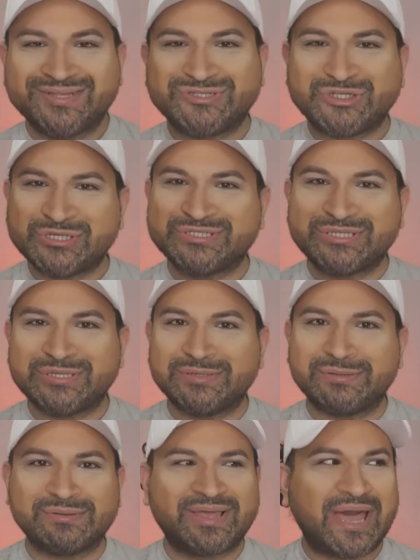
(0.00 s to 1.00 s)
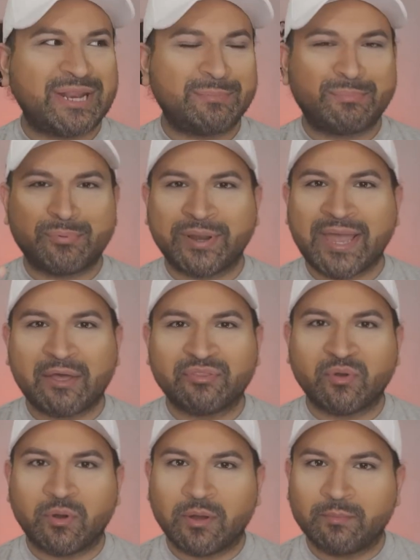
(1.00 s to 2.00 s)
just to kind of bring out
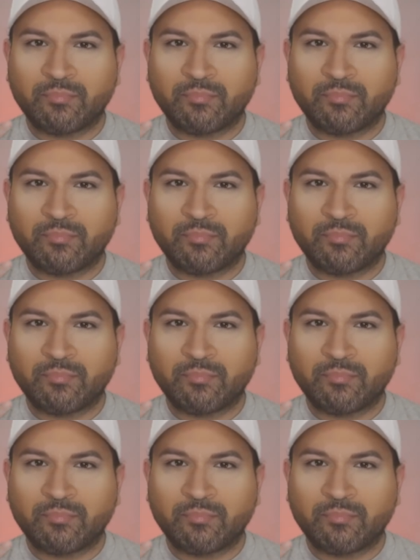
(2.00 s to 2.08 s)
the